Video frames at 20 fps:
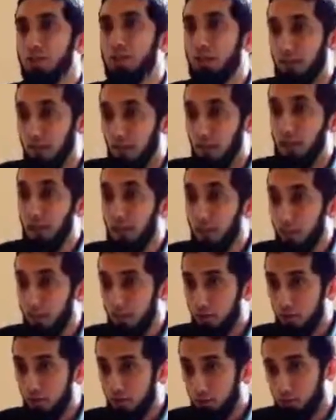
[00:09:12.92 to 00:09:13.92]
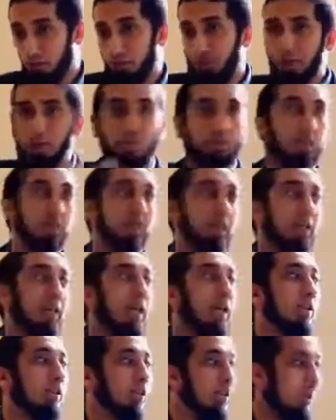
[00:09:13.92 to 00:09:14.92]
the king used to live in the
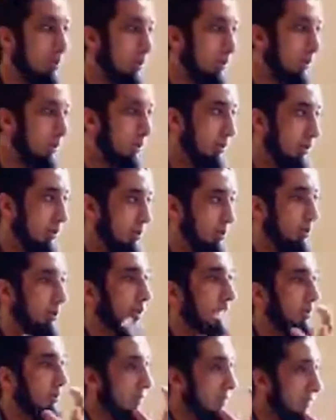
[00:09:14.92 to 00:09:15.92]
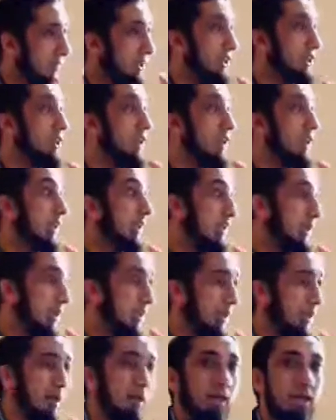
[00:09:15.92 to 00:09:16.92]
castle, used to live in the
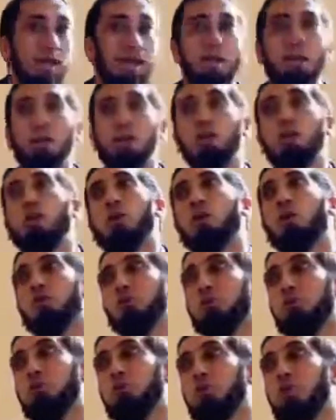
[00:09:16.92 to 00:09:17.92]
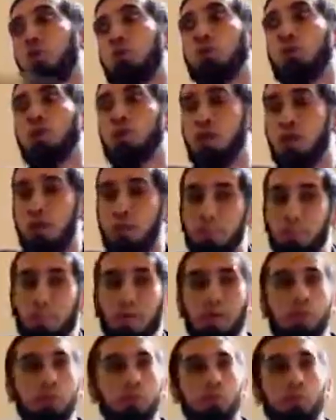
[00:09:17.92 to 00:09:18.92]
city, and he owns so much
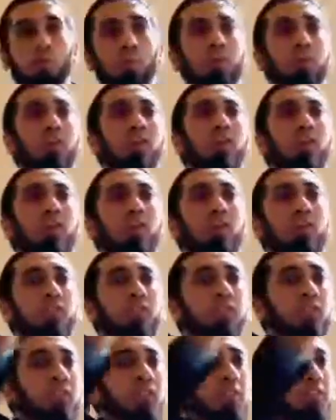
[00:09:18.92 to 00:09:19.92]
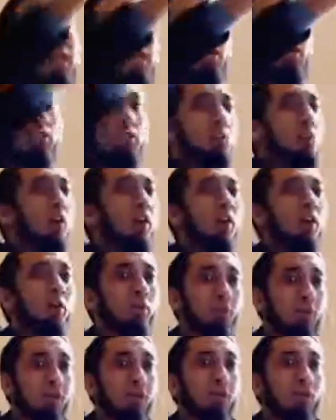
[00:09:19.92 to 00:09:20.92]
empire, so many villages and towns far
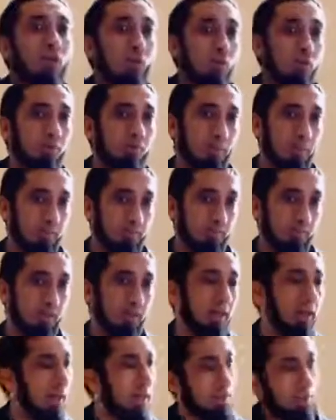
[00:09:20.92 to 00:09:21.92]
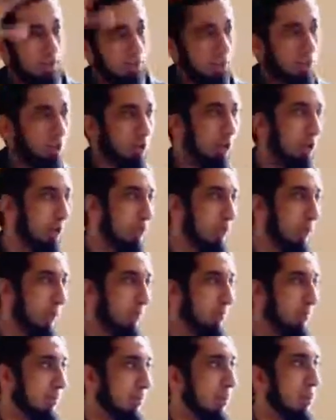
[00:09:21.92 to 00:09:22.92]
away, he owns them. And he controls
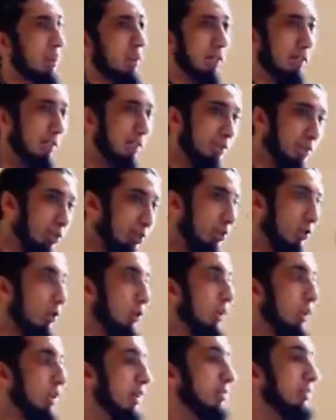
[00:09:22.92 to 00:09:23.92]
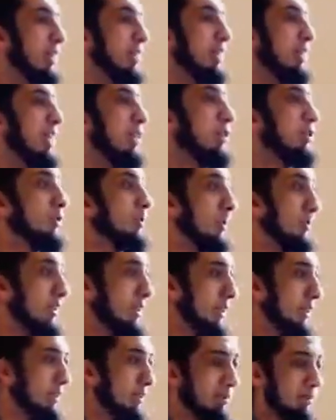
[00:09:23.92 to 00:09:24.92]
them. He doesn't go to give the
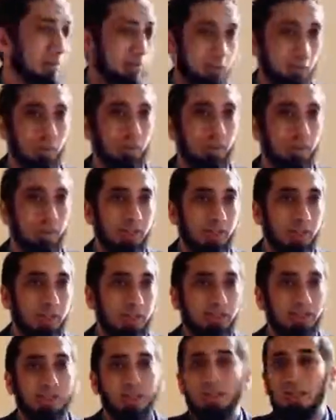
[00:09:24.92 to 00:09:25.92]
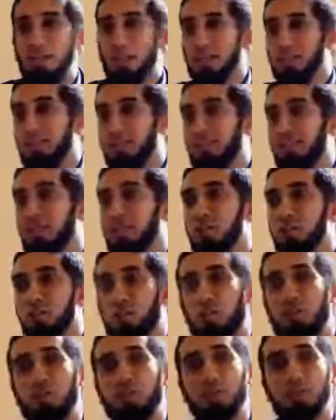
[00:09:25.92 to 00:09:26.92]
announcement there. You know what he does? He sends
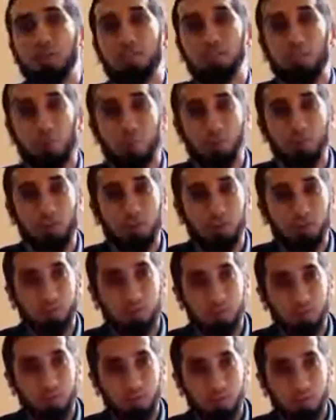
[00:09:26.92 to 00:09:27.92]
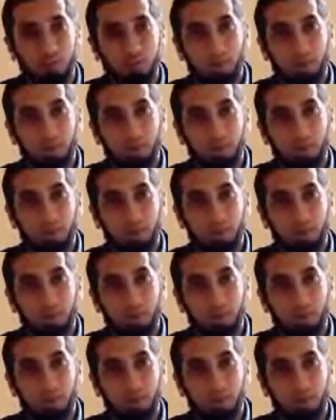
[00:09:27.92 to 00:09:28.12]
one of his soldiers,